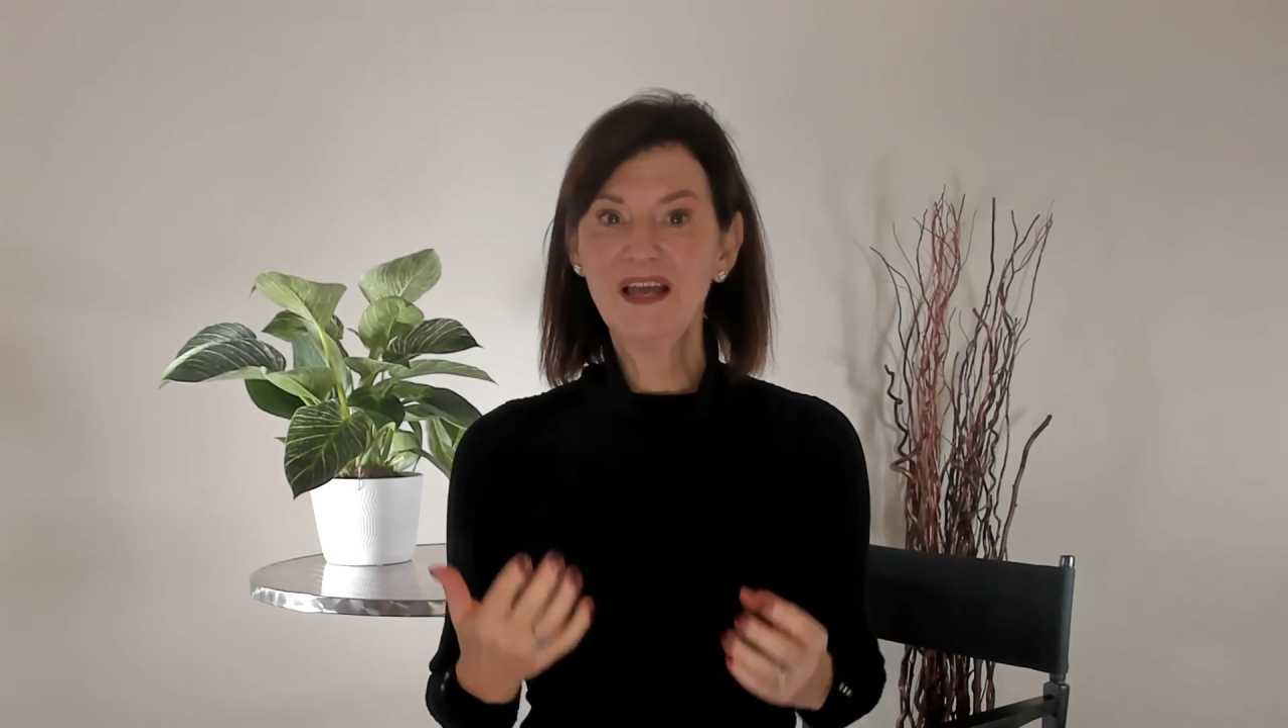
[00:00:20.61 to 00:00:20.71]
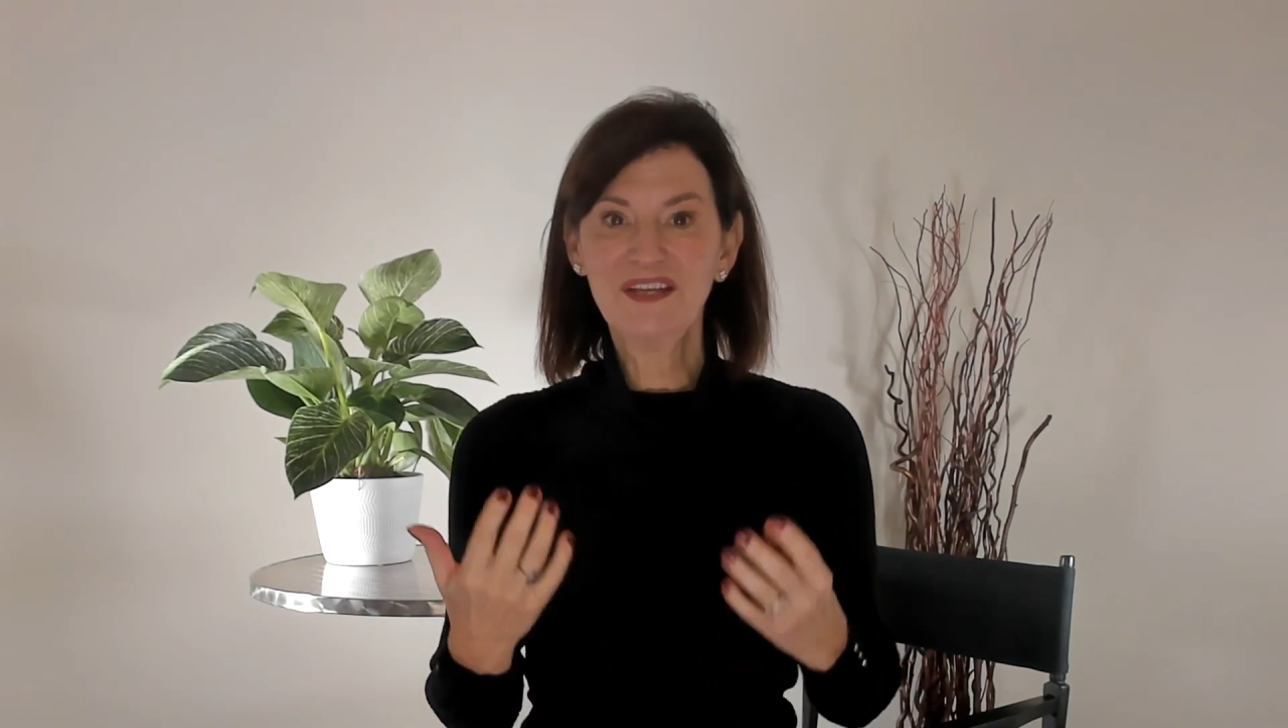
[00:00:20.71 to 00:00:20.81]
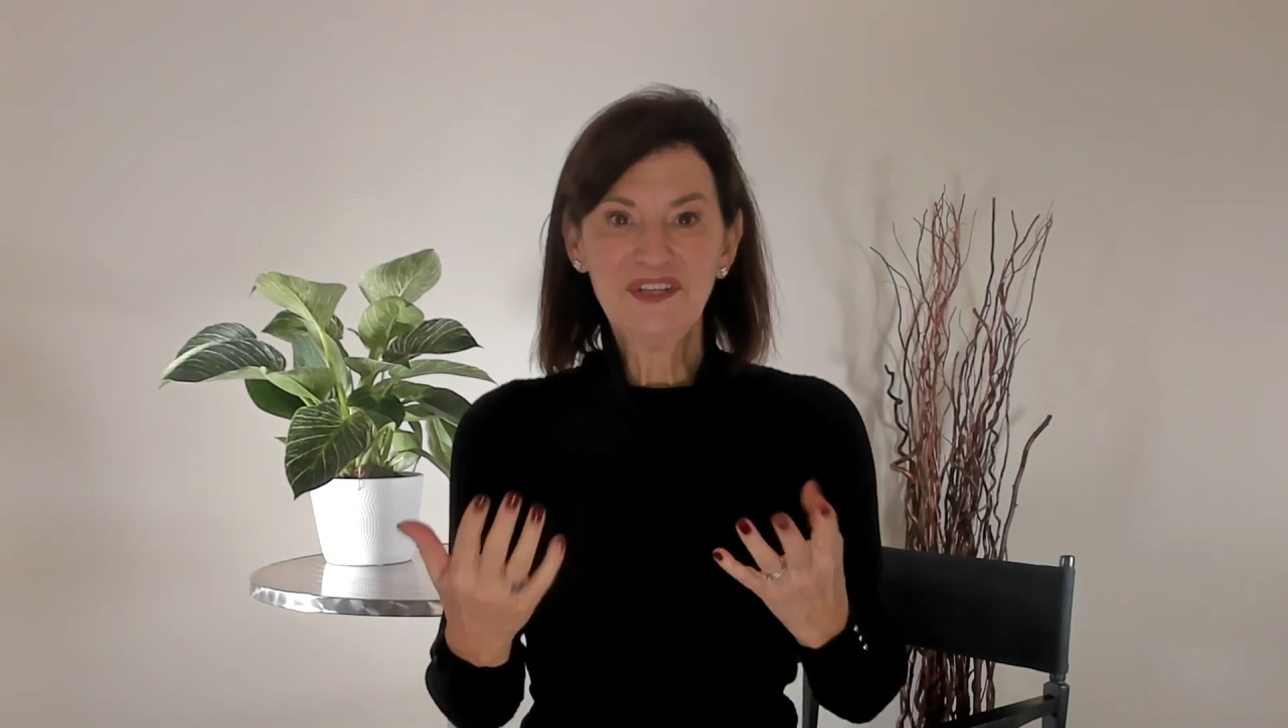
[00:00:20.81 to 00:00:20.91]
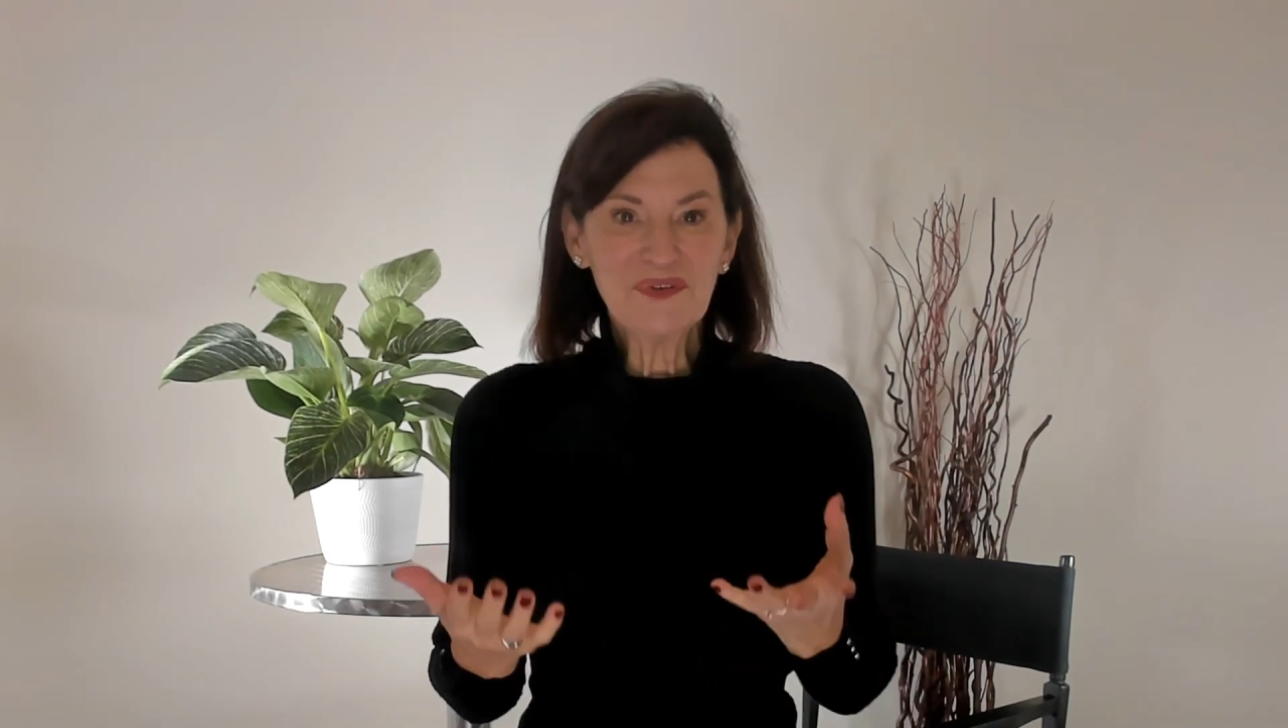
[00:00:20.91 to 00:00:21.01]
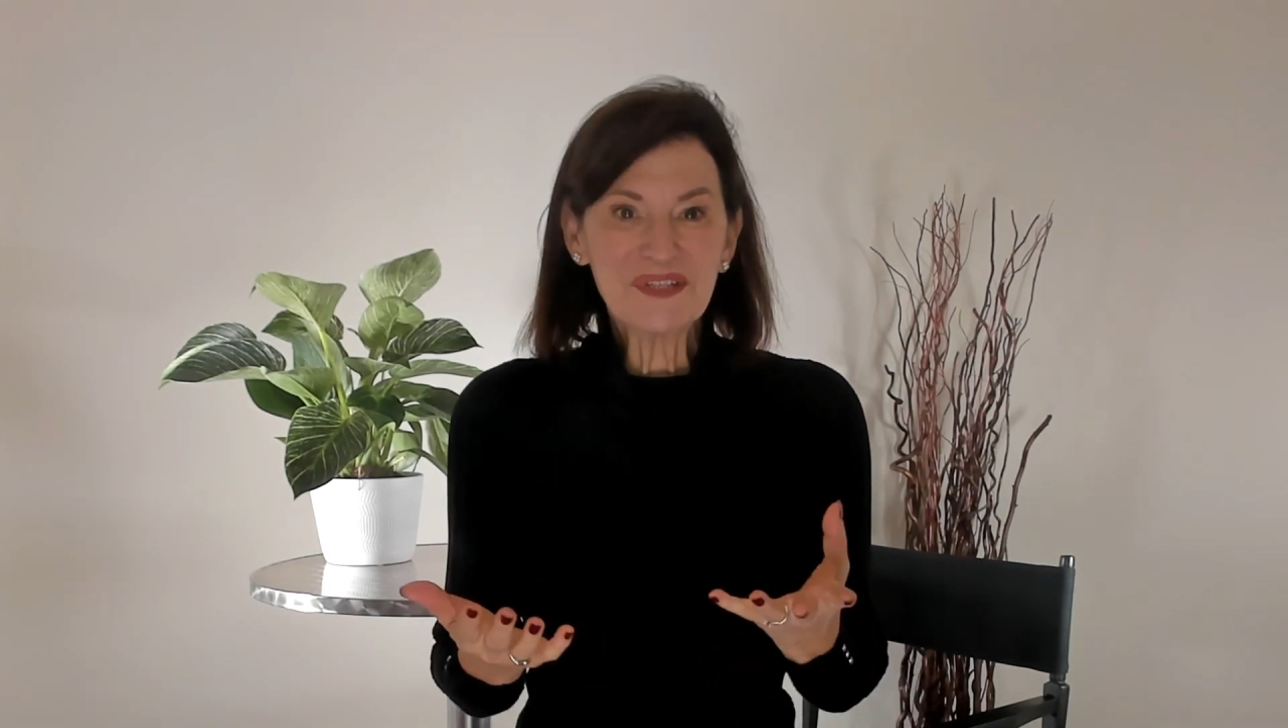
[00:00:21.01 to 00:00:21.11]

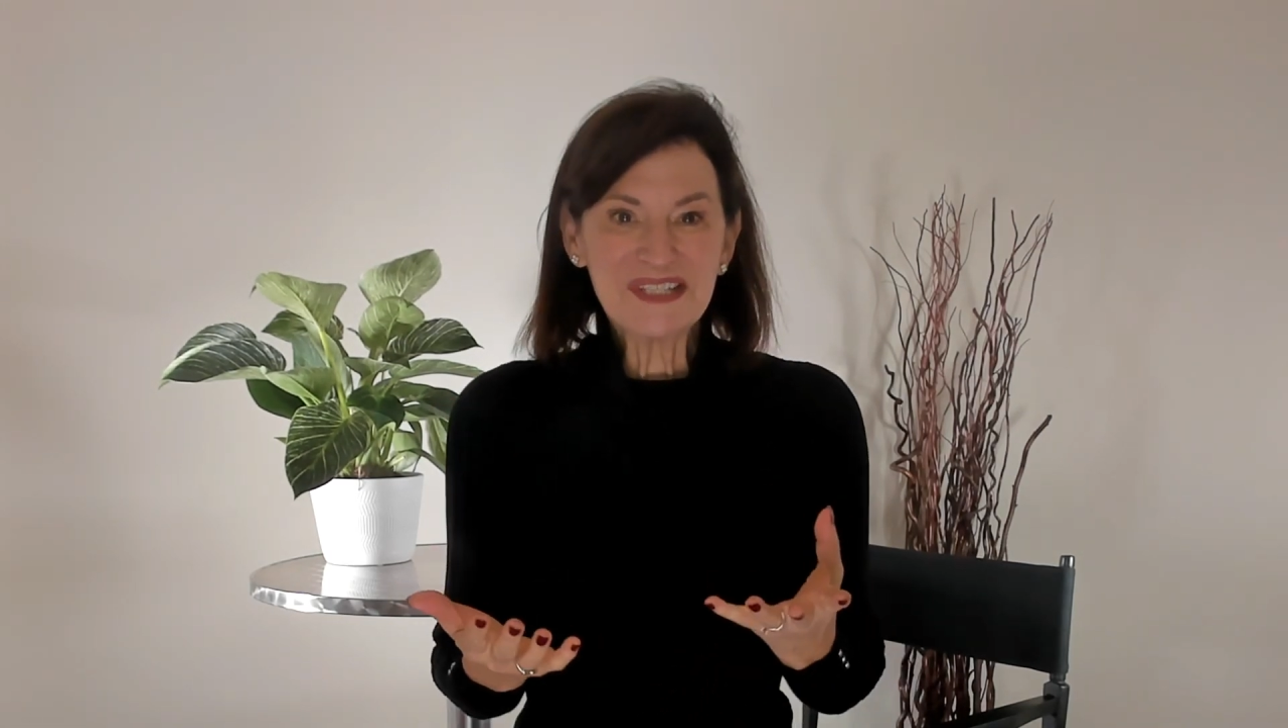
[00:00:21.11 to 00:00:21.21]
your